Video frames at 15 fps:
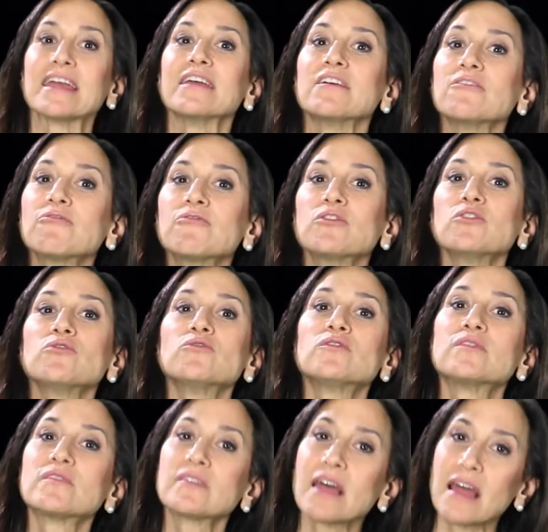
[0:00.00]
If you
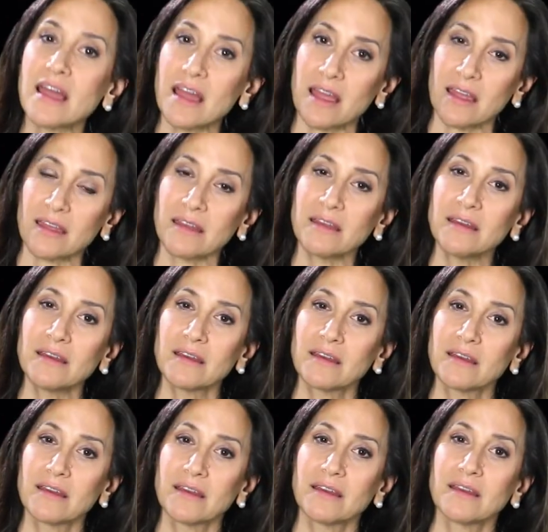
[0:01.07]
stay
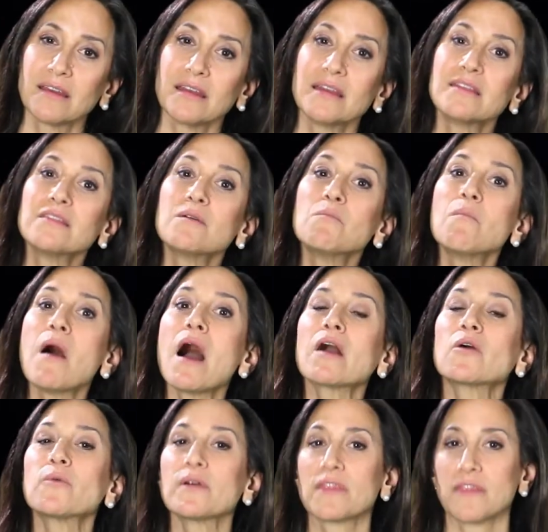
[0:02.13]
in the
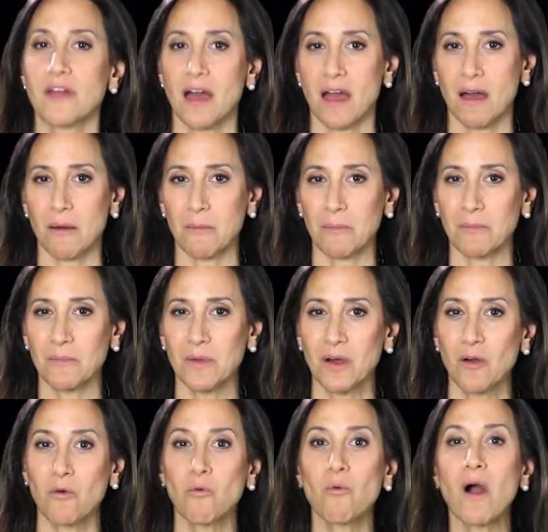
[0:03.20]
muck with them
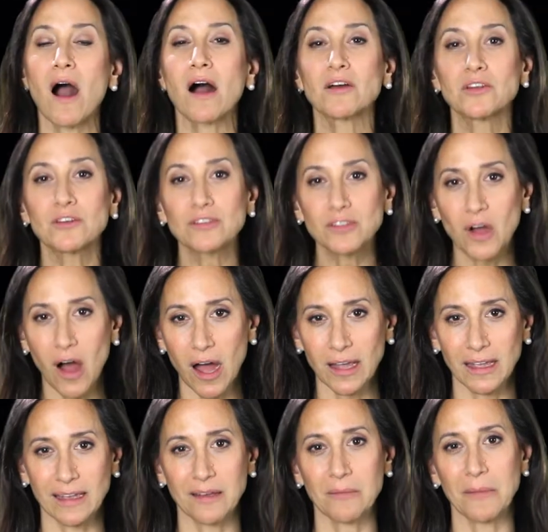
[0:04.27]
while you're
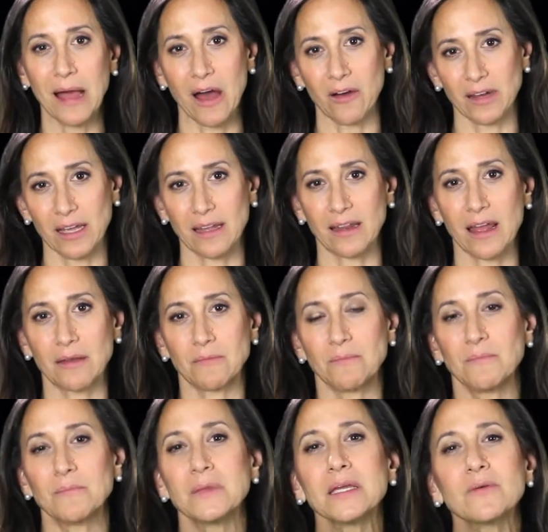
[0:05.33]
talking about it and
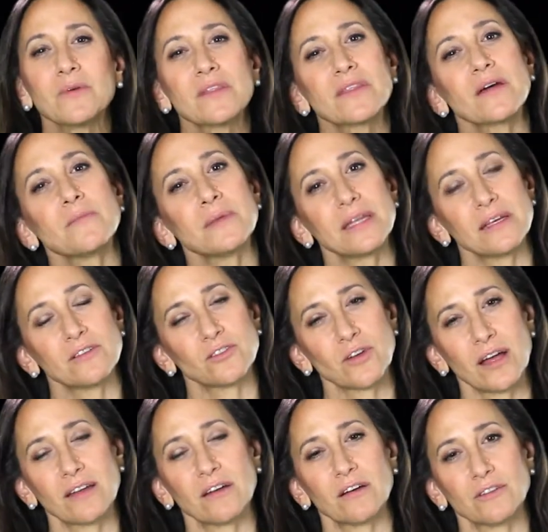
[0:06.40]
be with them in it,
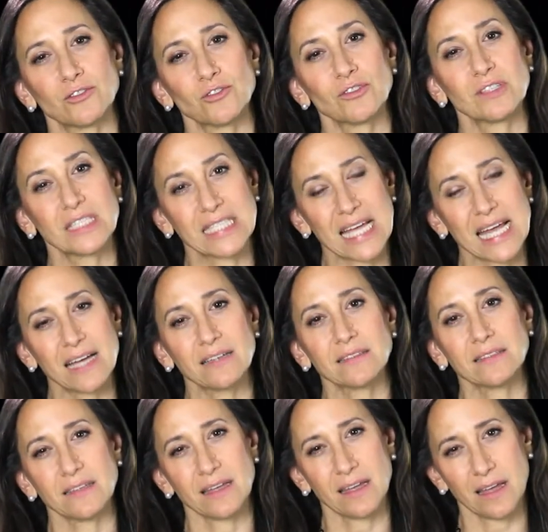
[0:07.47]
trying to
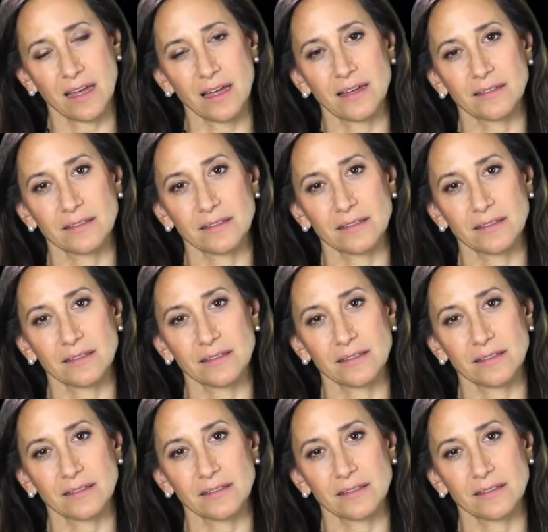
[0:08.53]
understand it.